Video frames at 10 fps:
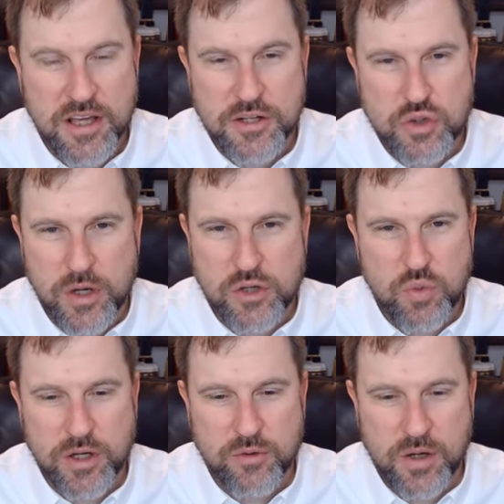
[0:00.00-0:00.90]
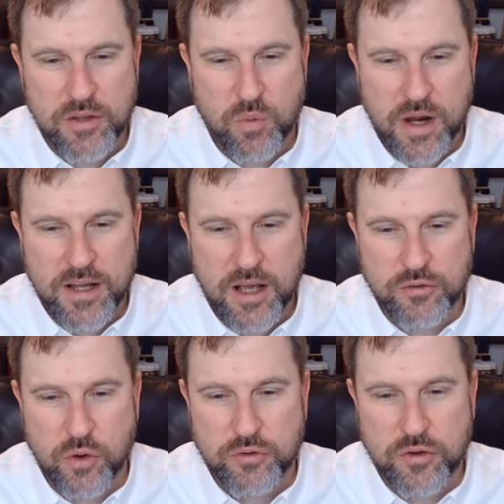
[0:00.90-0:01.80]
In 2023, the White
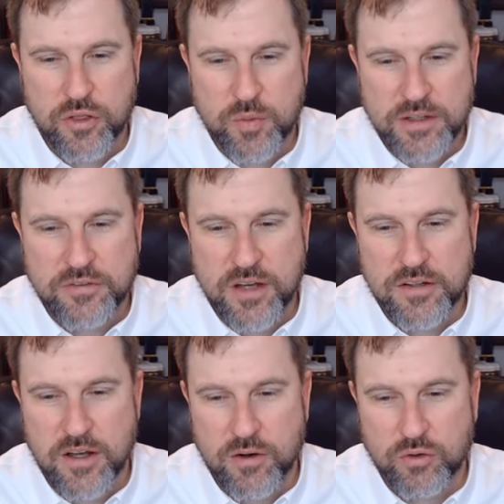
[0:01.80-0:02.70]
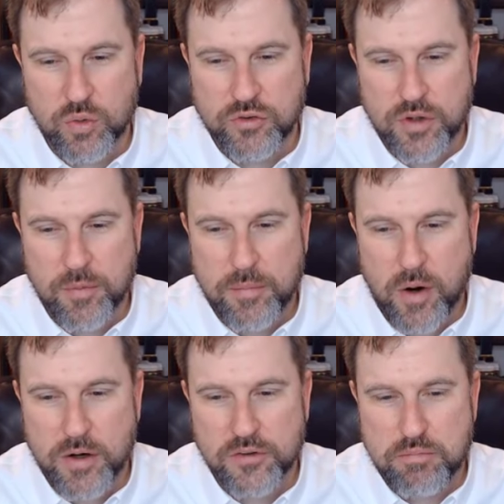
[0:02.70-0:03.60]
House hosted 3 state dinners where some of the
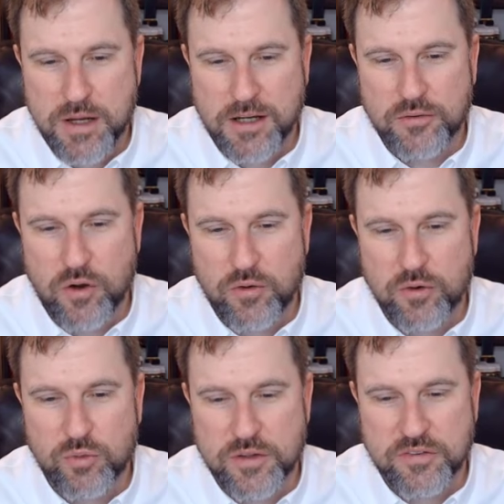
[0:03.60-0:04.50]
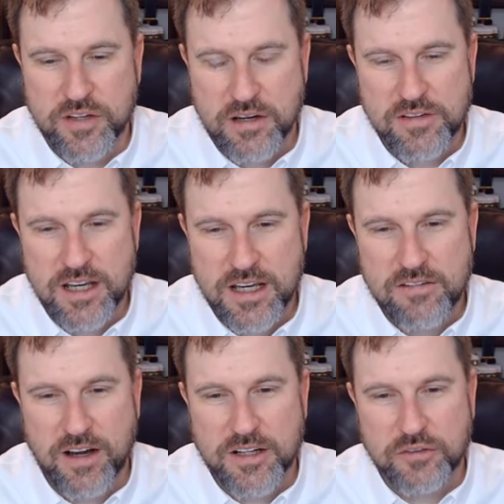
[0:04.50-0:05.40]
party's biggest donors received
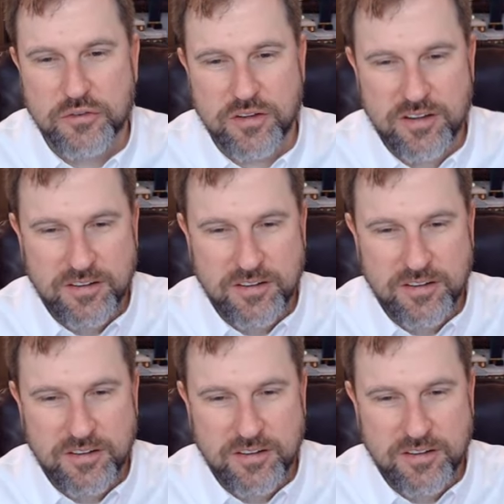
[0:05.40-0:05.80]
invites.